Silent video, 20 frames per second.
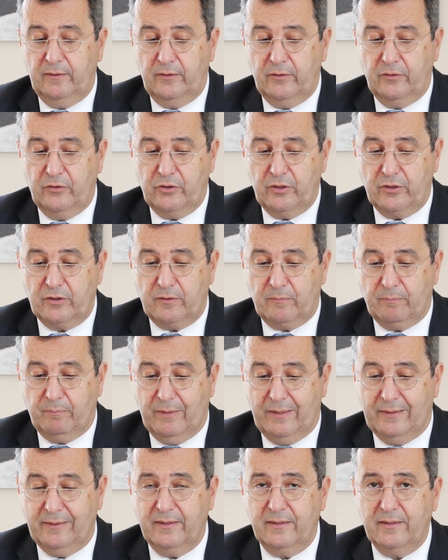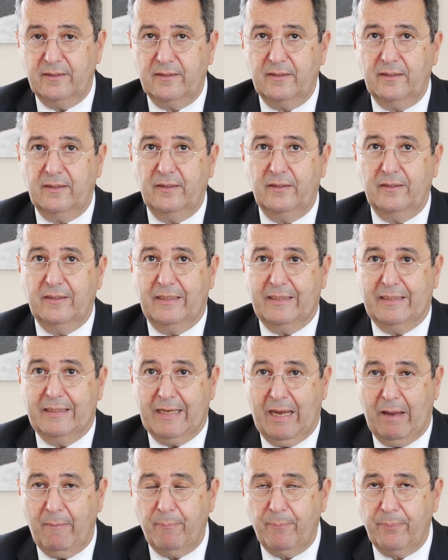in just balancing the
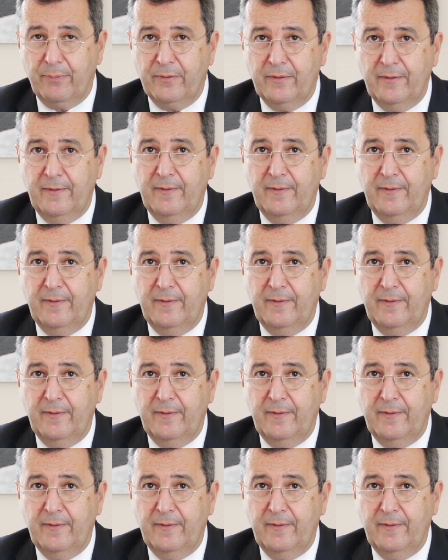gap